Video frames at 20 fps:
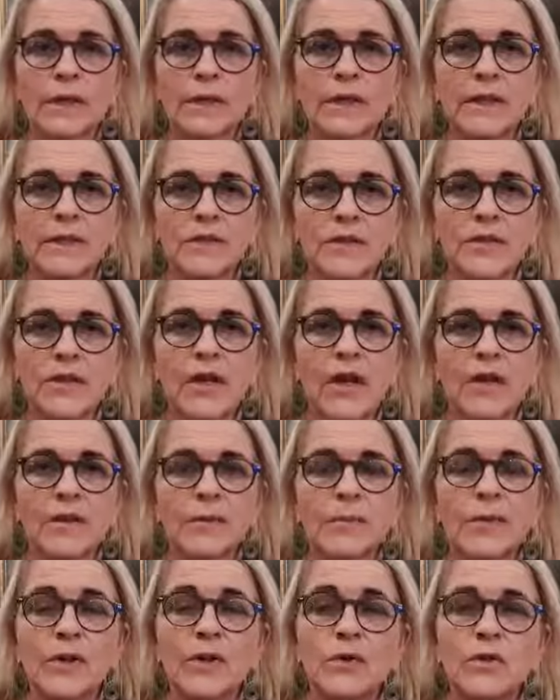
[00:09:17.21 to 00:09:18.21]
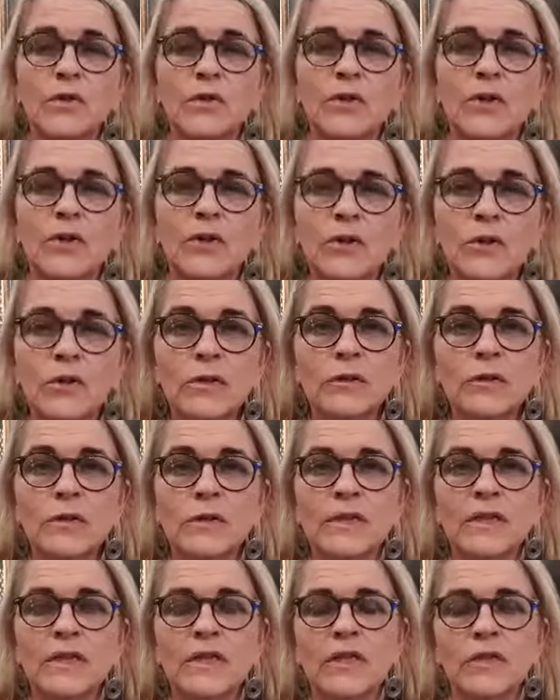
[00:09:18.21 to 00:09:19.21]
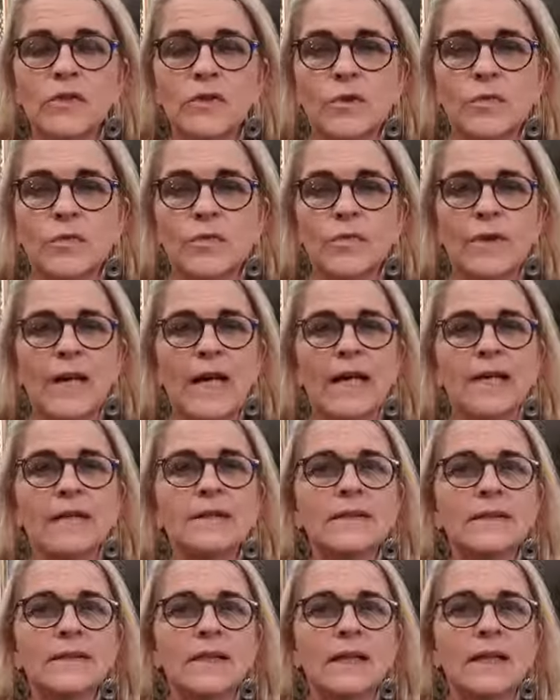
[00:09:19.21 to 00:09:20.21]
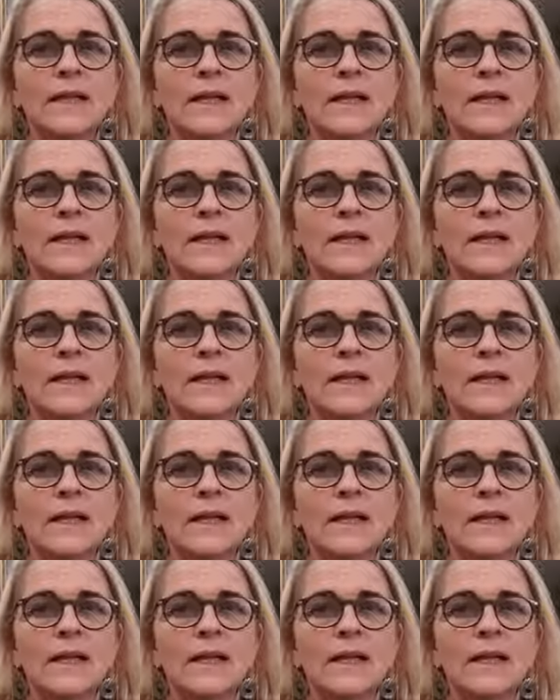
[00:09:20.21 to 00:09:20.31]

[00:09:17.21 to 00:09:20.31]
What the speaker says: That's right, because the universe is your friend.